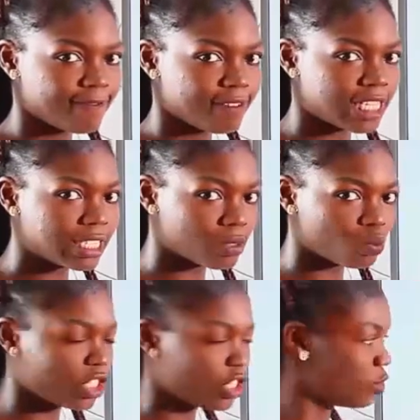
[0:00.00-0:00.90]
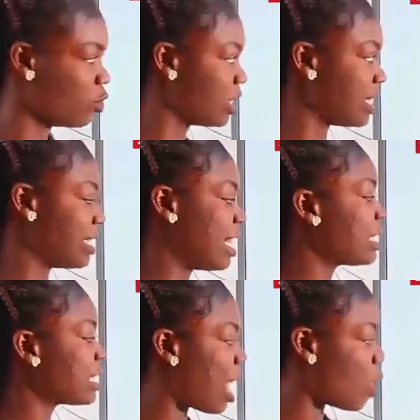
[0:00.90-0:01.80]
Which note is
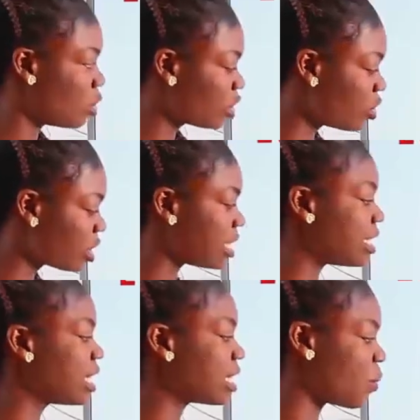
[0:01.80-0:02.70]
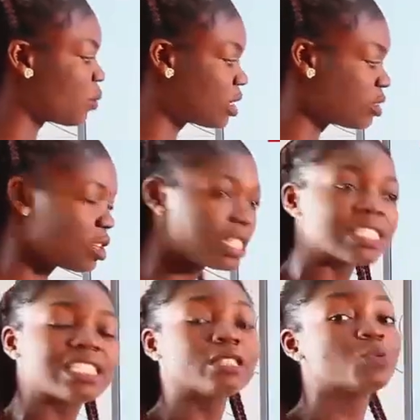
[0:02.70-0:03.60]
this, and which note is this, and which note
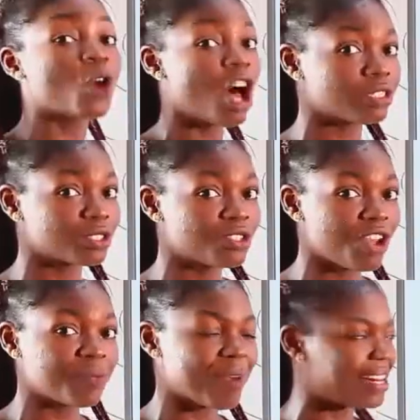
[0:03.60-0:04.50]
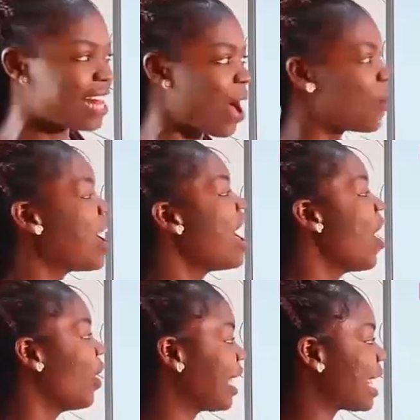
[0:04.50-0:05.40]
is this. We ought to know it by now.
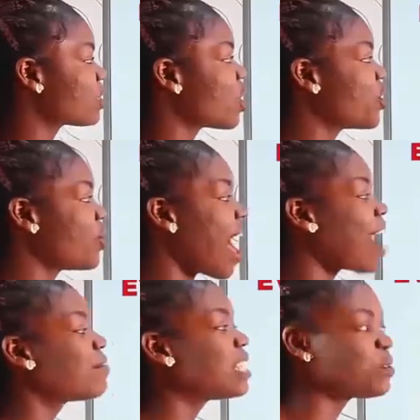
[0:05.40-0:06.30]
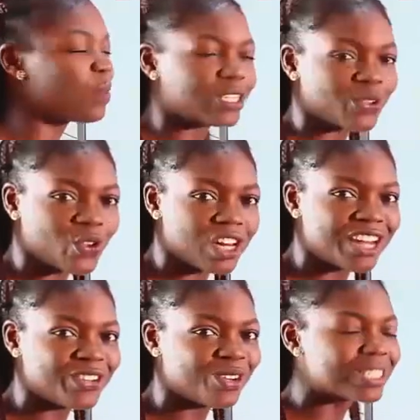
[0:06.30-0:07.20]
Okay, so you have this
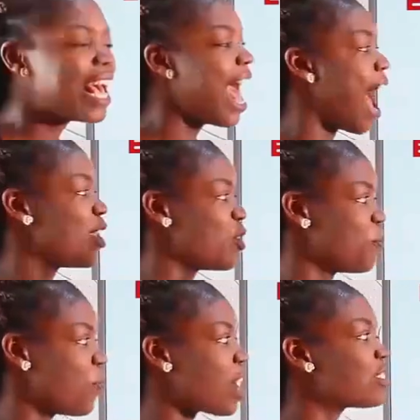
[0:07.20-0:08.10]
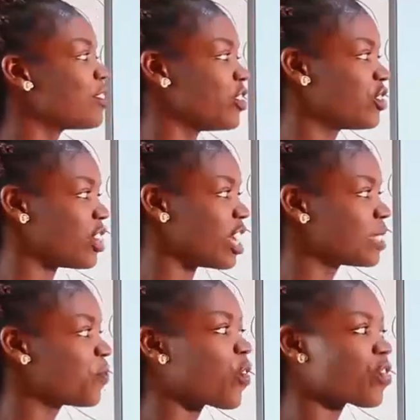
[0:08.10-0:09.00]
particular note, and you bought a
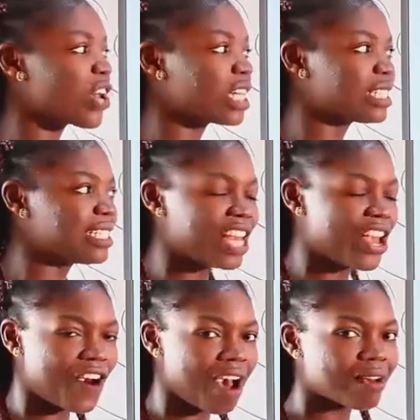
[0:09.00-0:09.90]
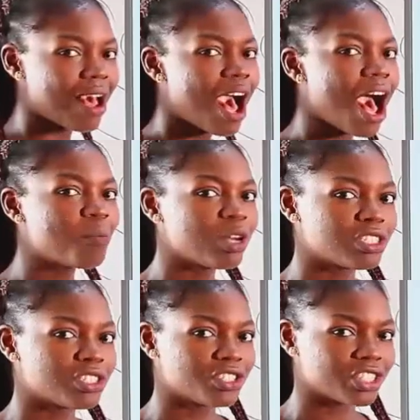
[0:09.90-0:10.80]
shirt for 30 naira. How
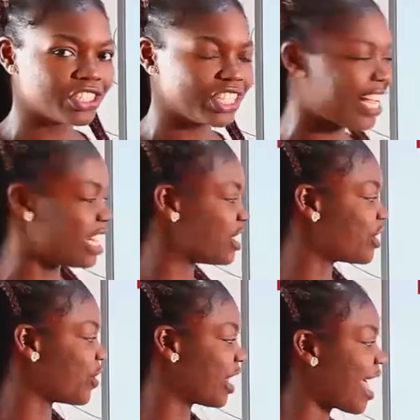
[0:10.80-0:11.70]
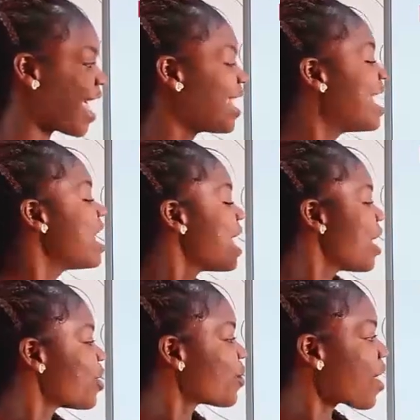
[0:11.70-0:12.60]
much is your change, okay?
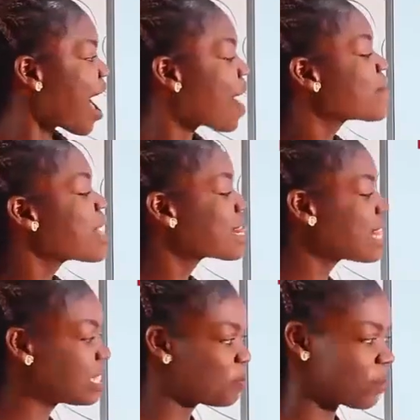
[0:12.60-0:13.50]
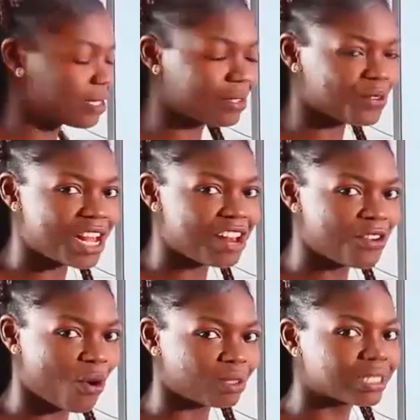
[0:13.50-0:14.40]
You have this particular
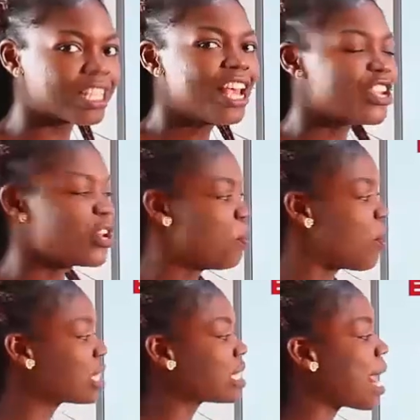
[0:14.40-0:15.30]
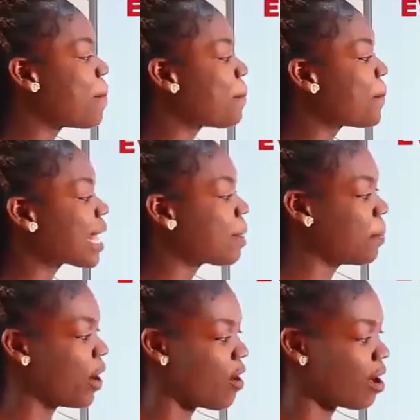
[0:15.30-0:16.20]
note, you bought a peak
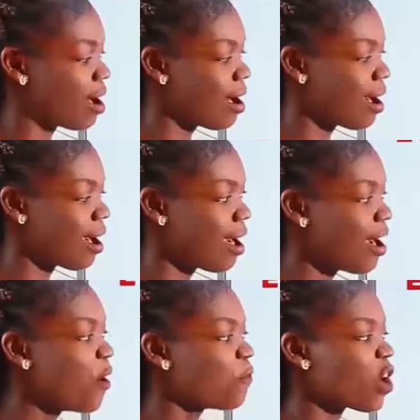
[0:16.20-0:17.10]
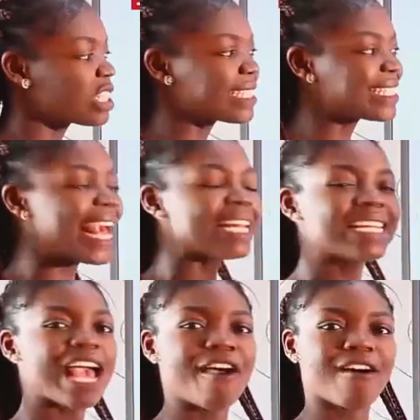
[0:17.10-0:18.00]
milk for
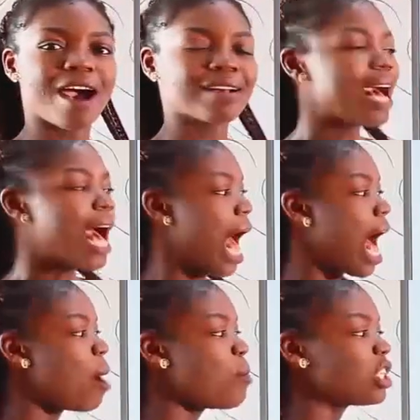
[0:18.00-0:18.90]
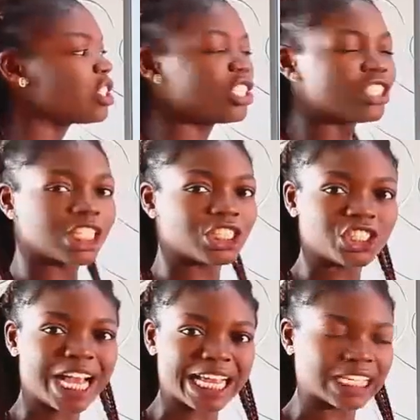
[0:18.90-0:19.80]
10 naira. How much is your
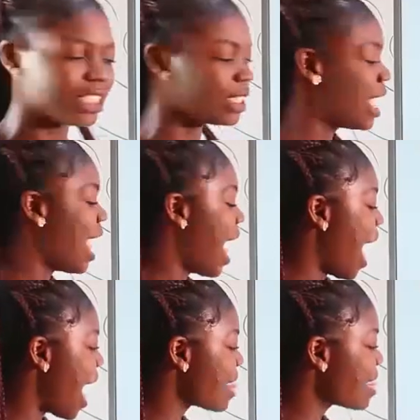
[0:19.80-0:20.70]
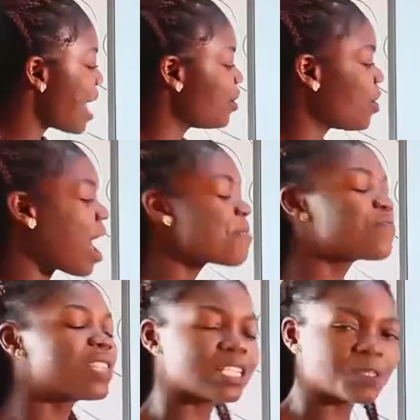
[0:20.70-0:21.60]
change? And then you
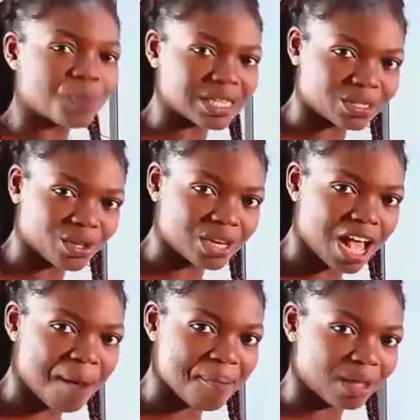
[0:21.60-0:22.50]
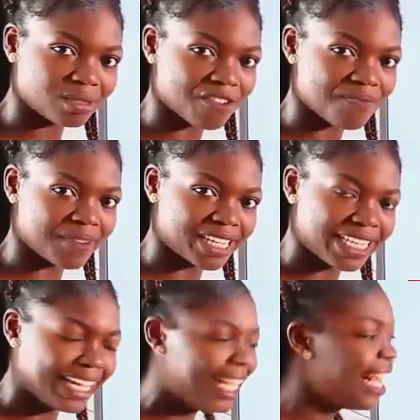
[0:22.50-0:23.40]
have this particular amount of money.